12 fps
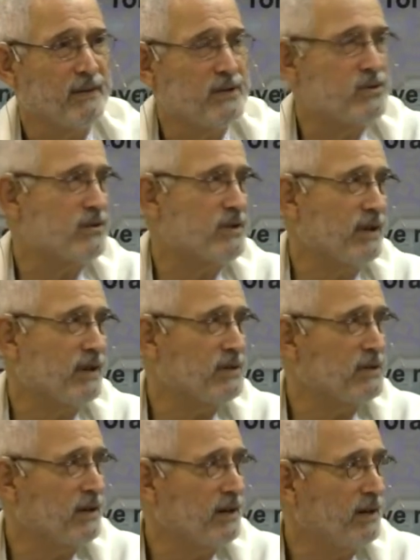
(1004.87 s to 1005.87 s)
Interesting,
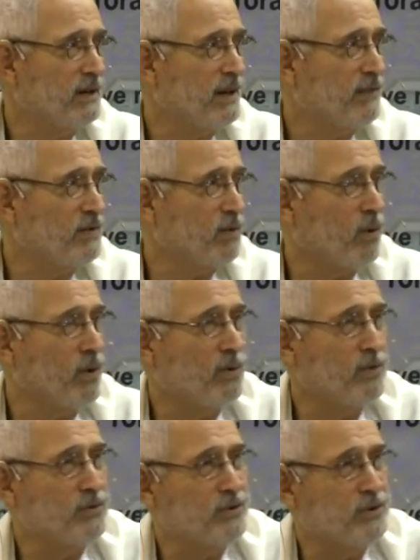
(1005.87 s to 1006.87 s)
isn't it? After all
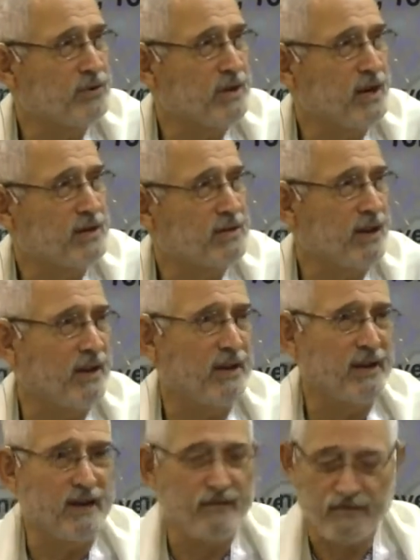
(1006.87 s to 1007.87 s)
those years in exile,
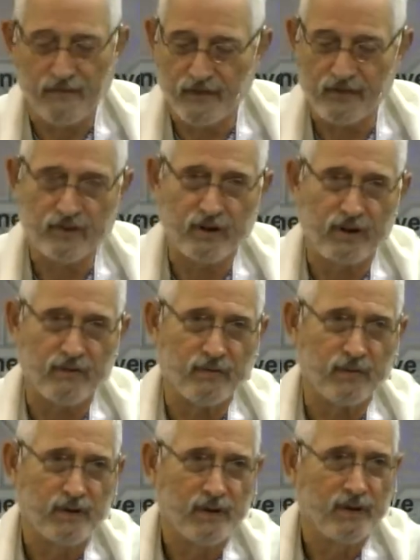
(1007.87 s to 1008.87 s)
that they
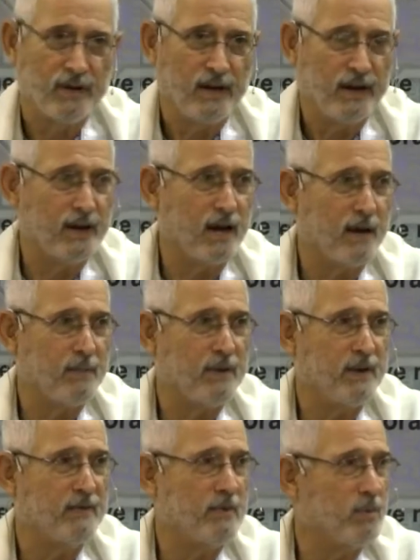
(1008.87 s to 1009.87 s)
discover a
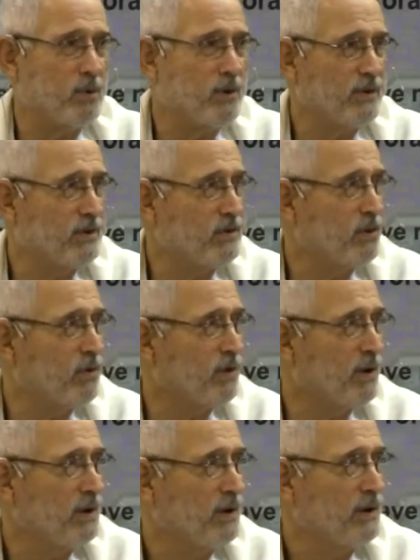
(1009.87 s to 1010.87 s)
copy of the book of the Torah.